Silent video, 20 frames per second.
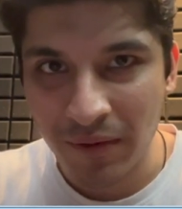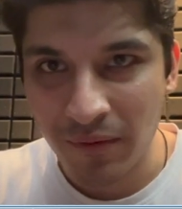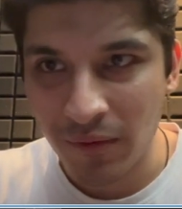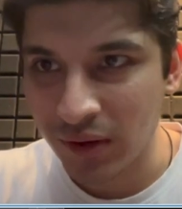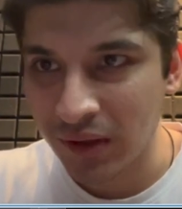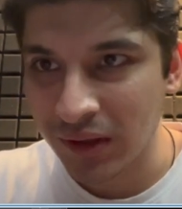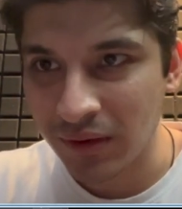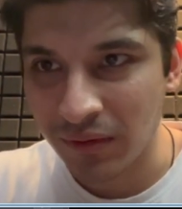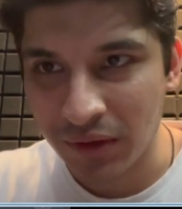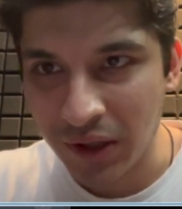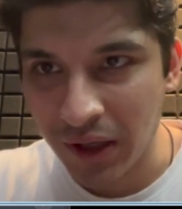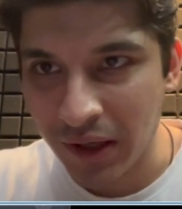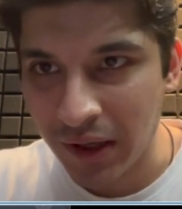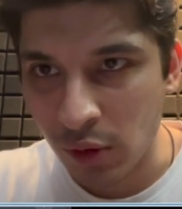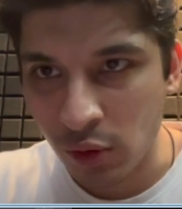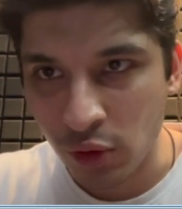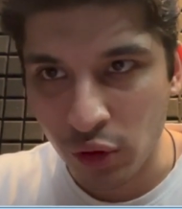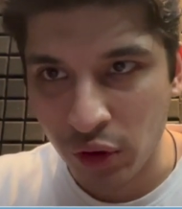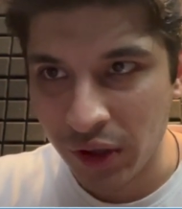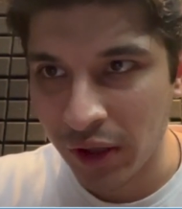for this, which I
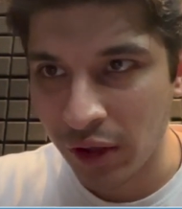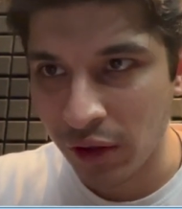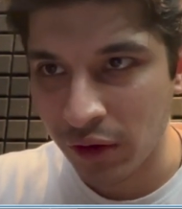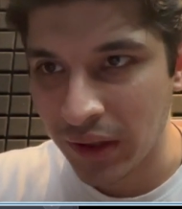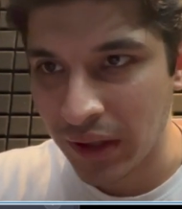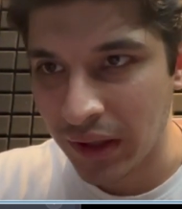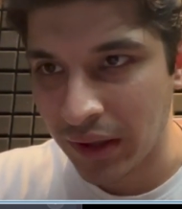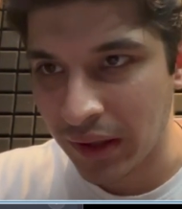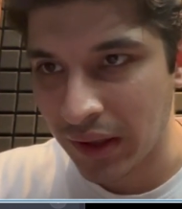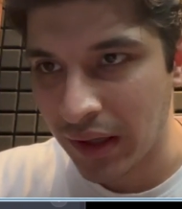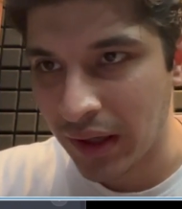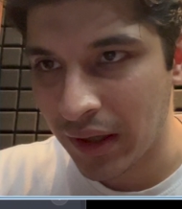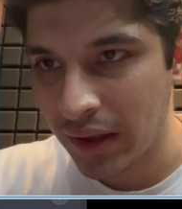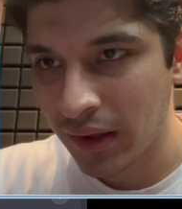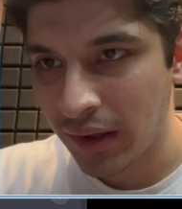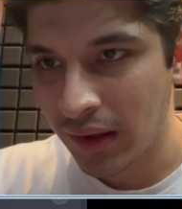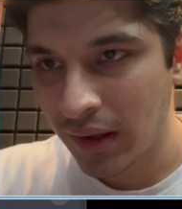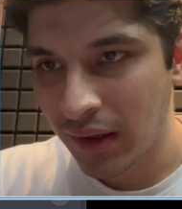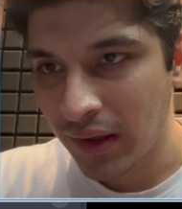downloaded on the internet,